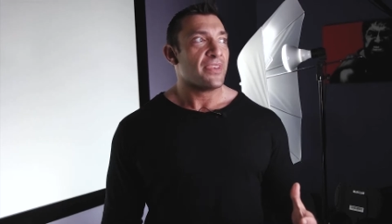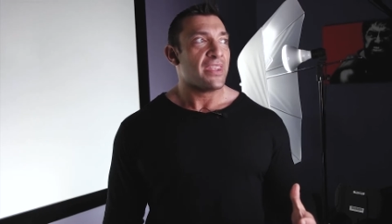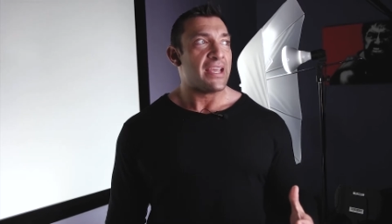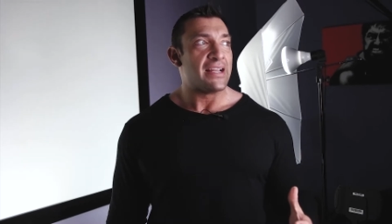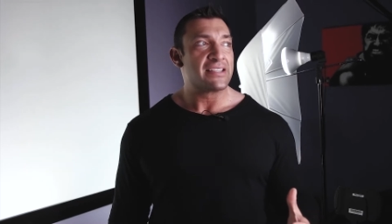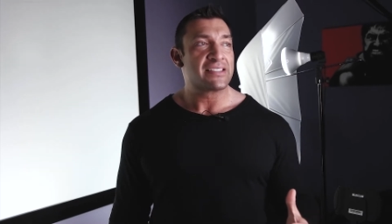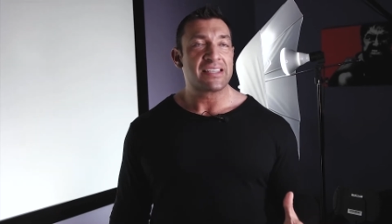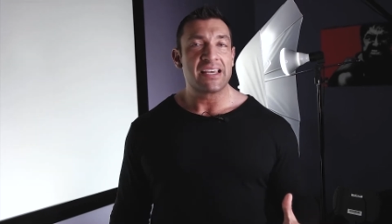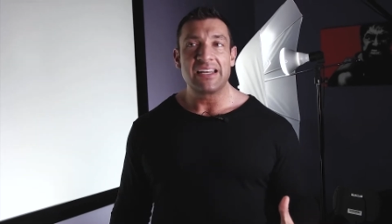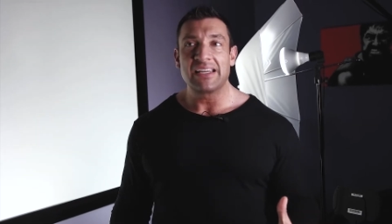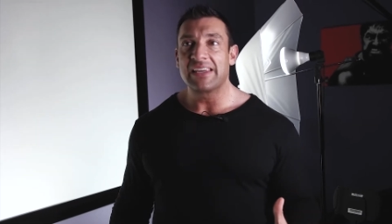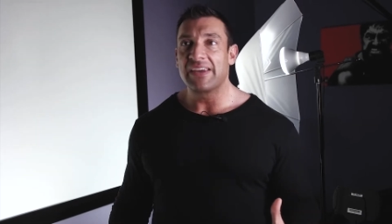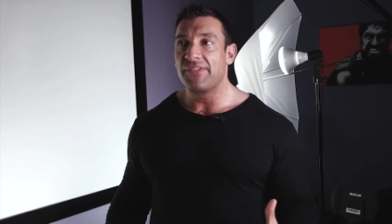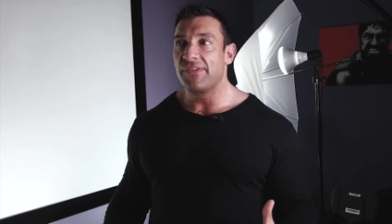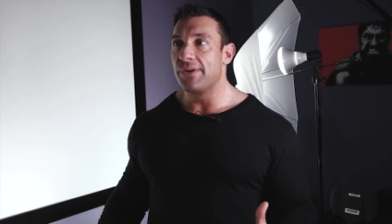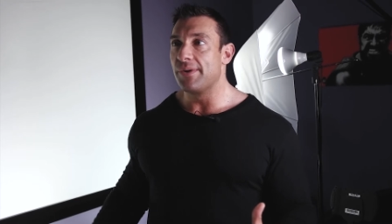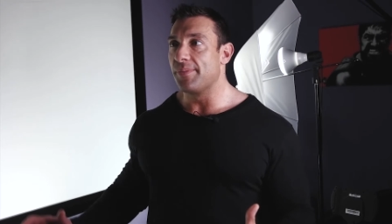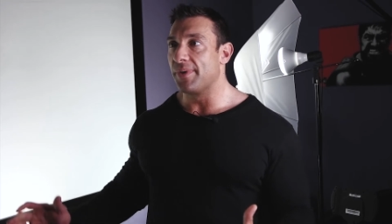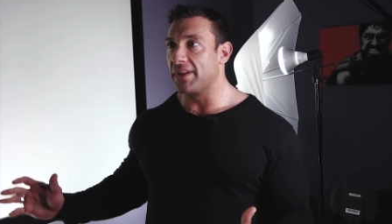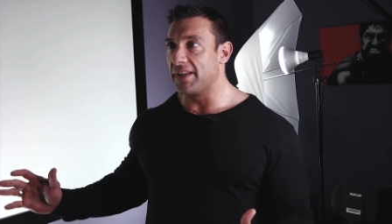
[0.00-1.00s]
Instead of
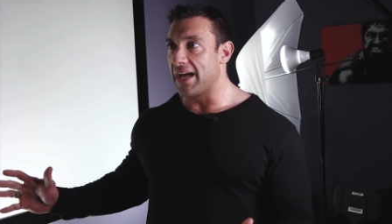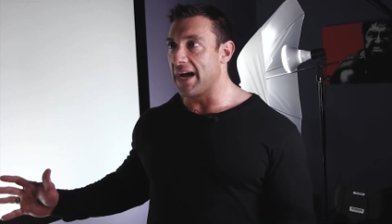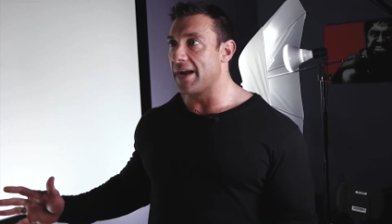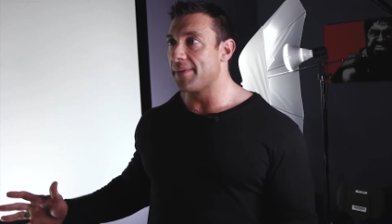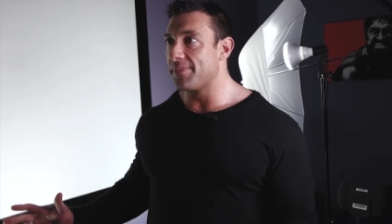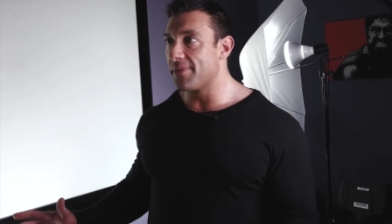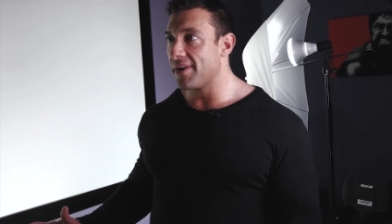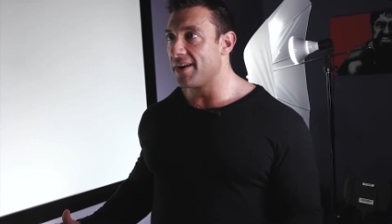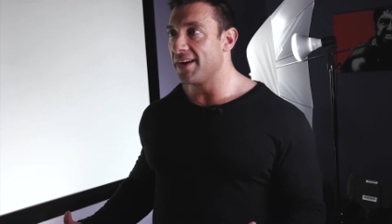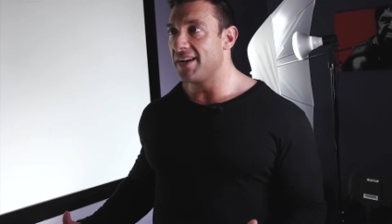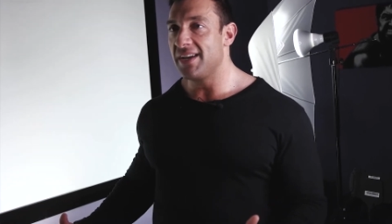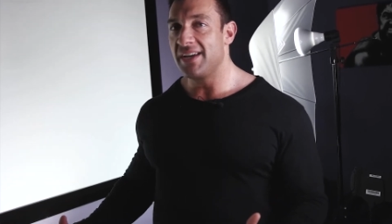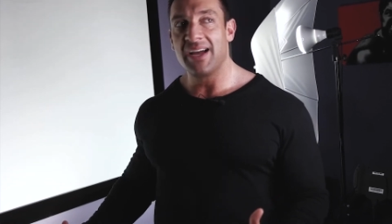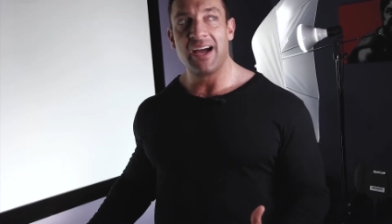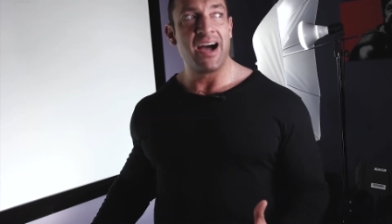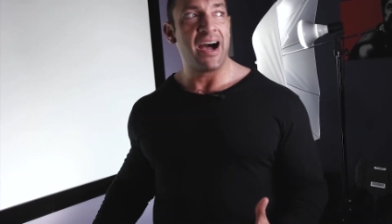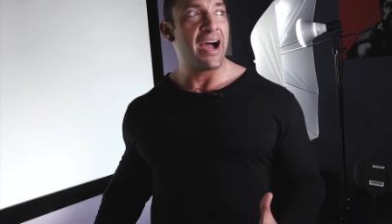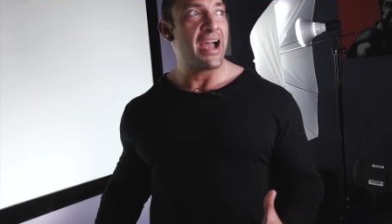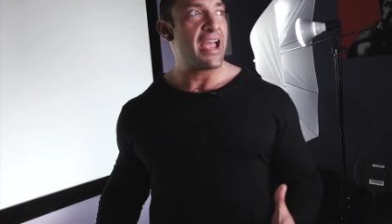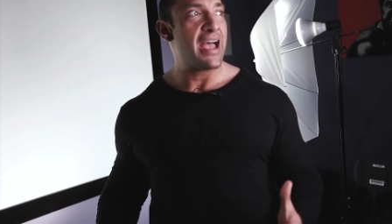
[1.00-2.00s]
giving them a library,
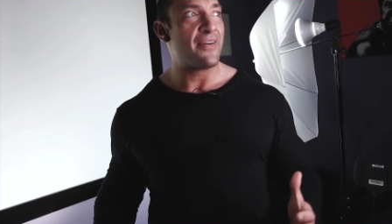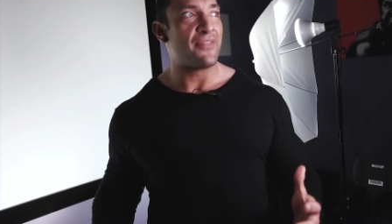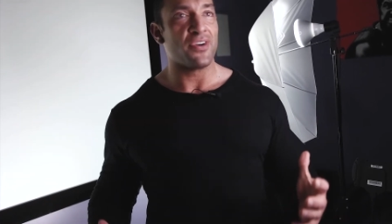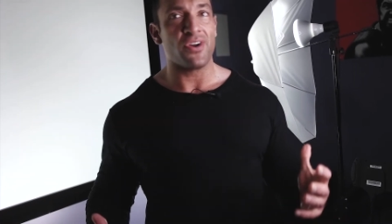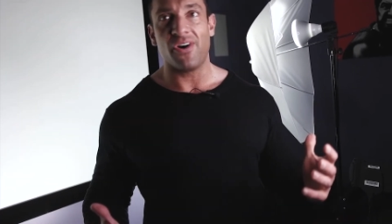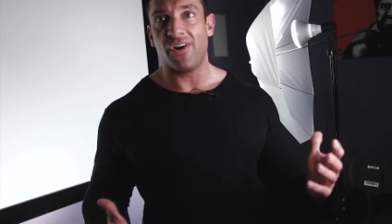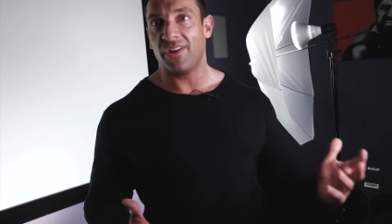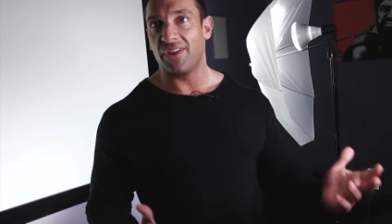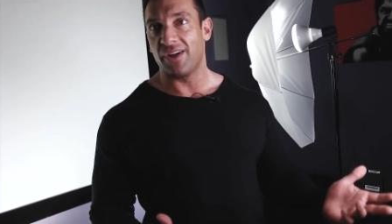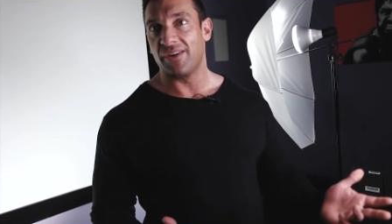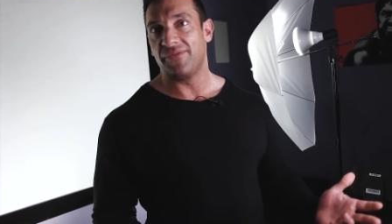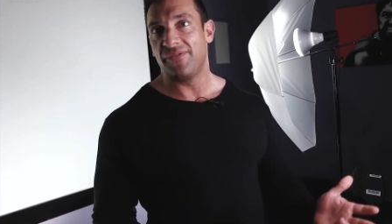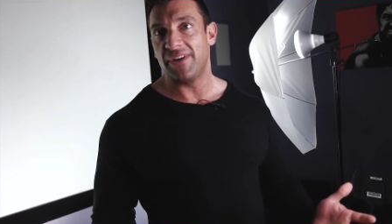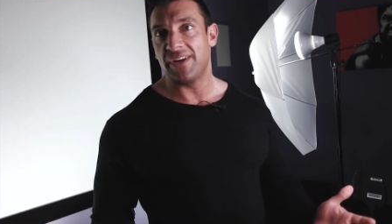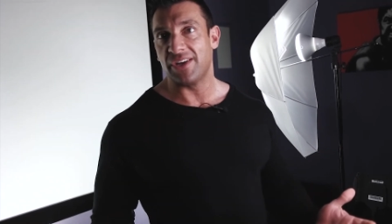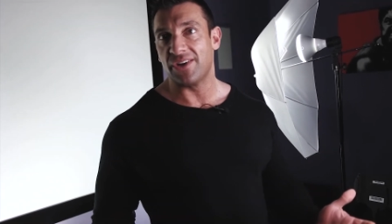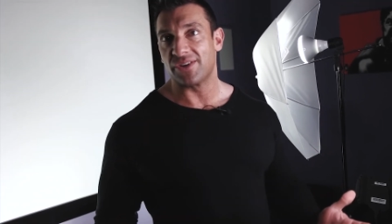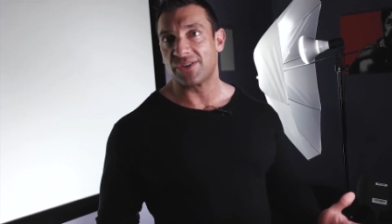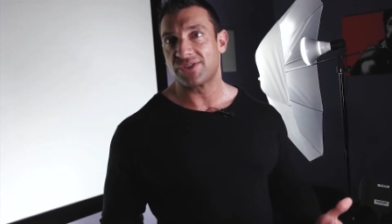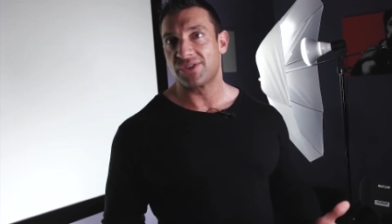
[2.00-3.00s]
I have it all on
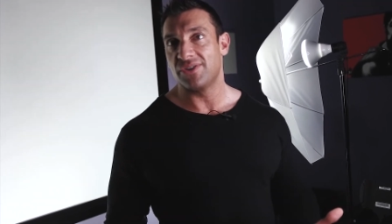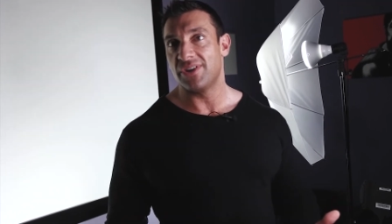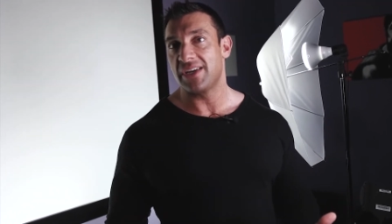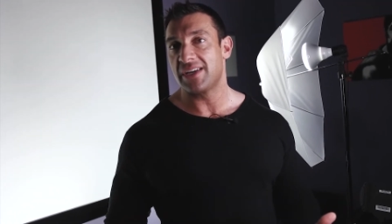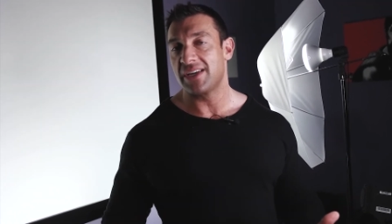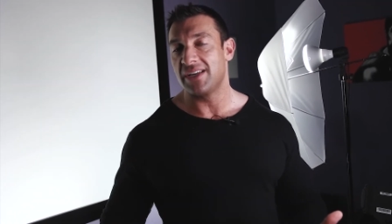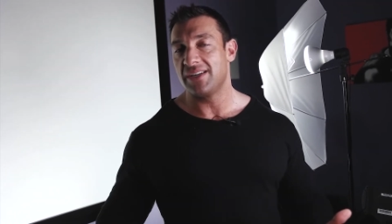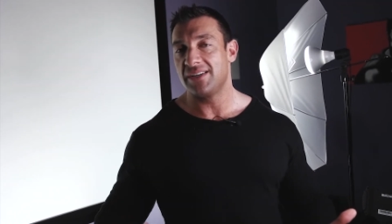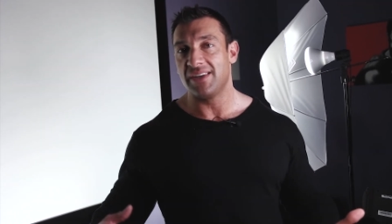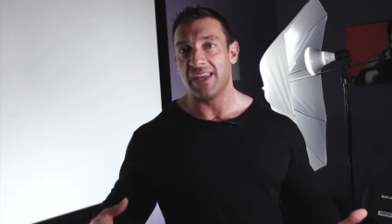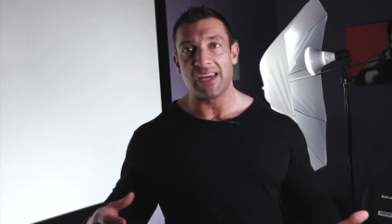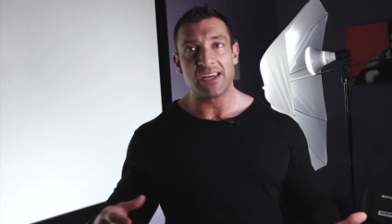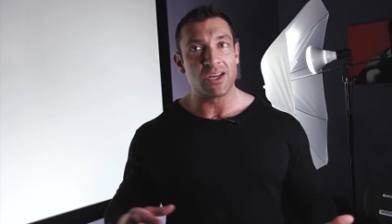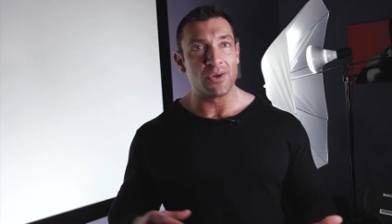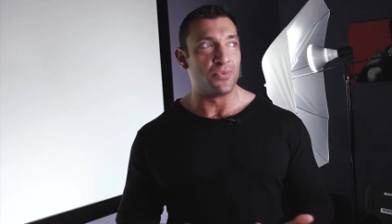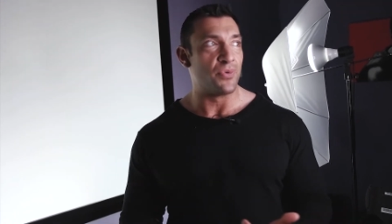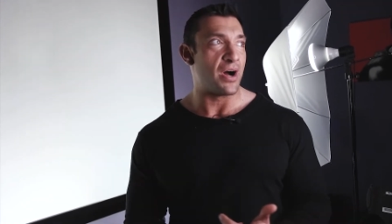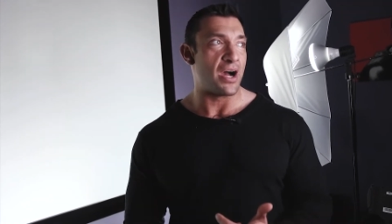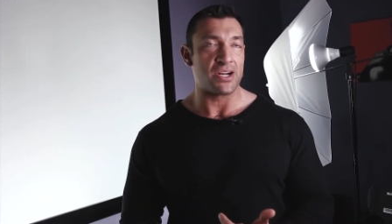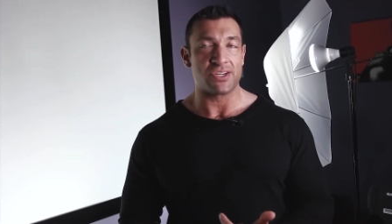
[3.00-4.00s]
video so they could
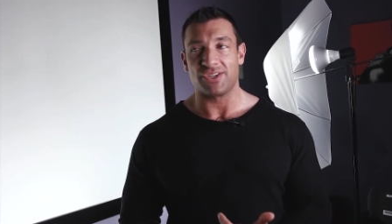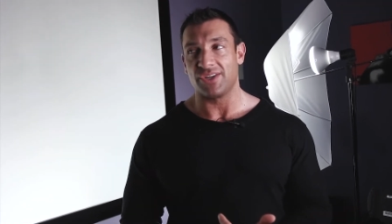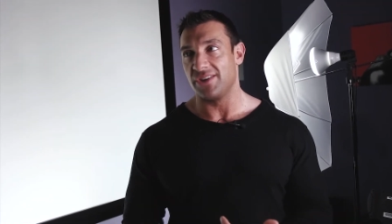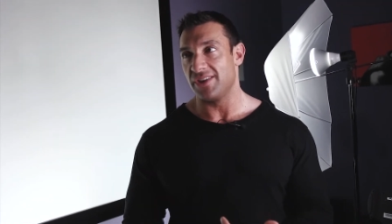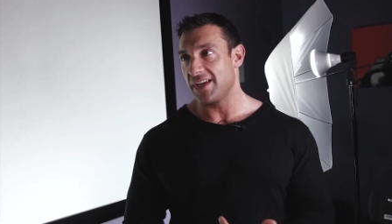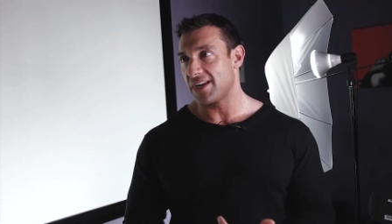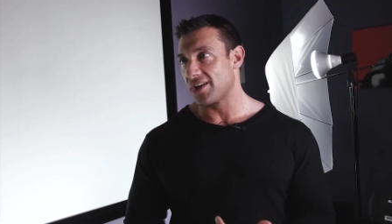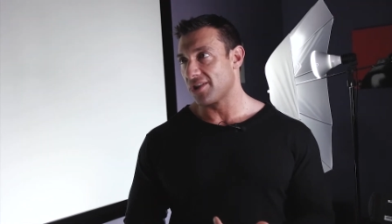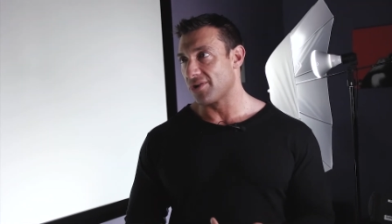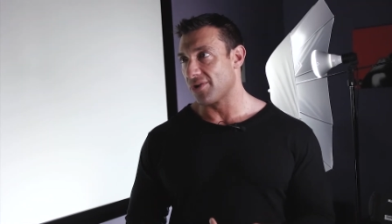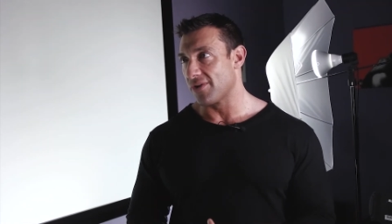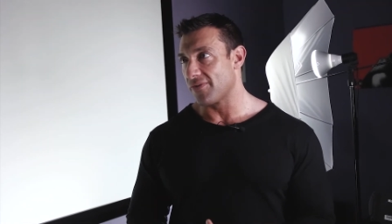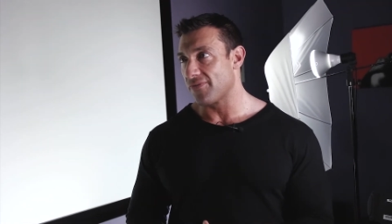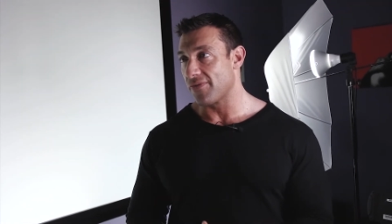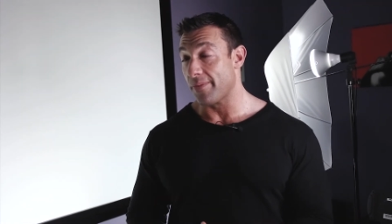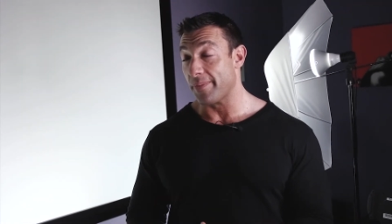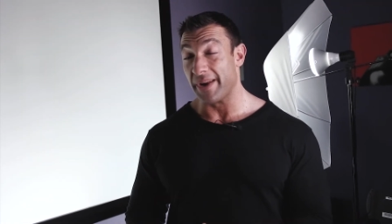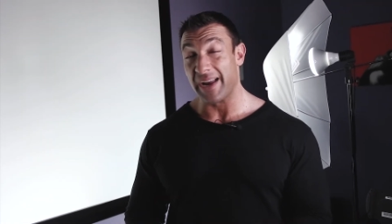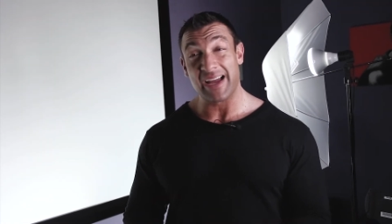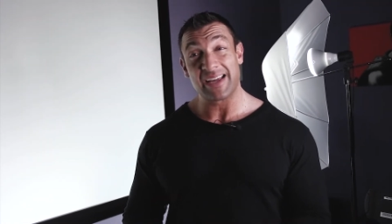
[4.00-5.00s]
watch it and they could learn
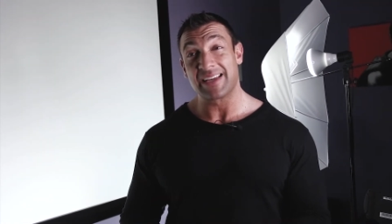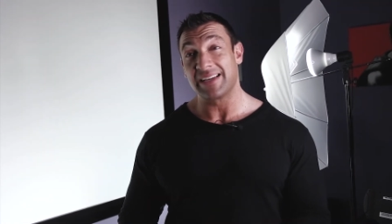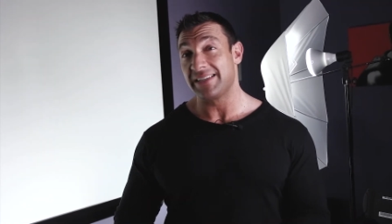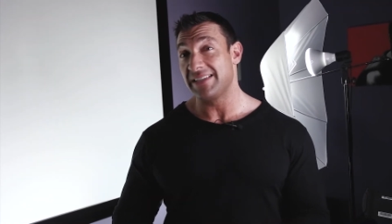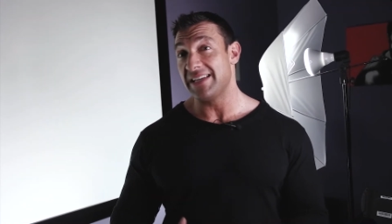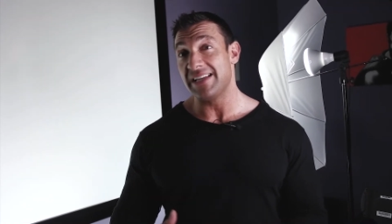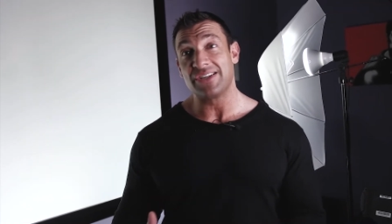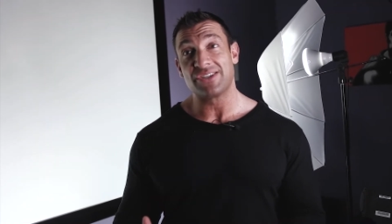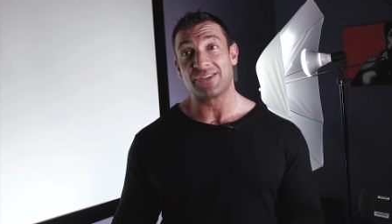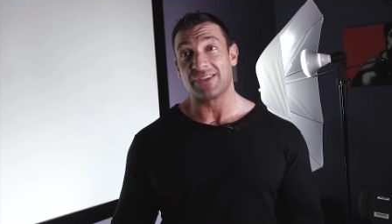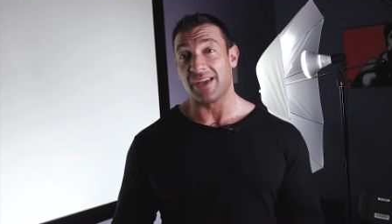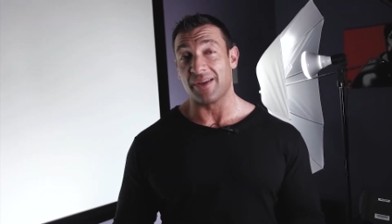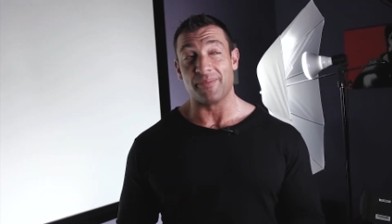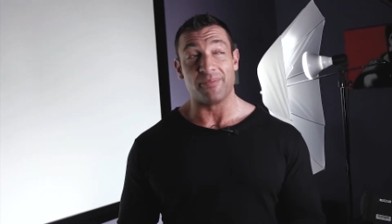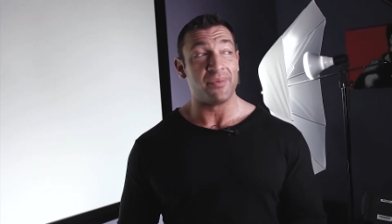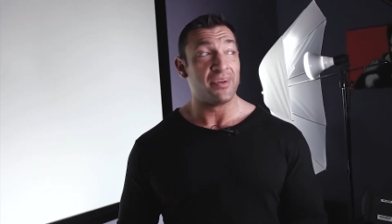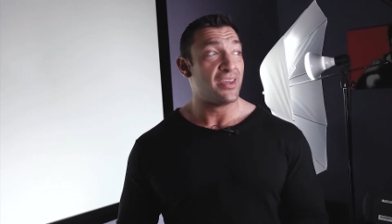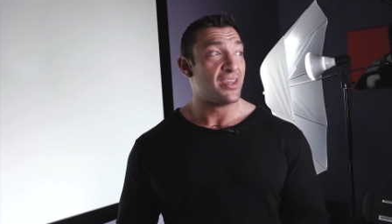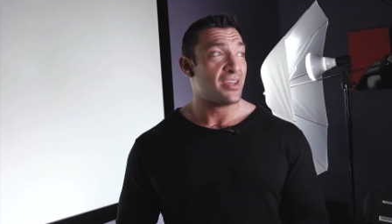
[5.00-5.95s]
from it, and I could teach them.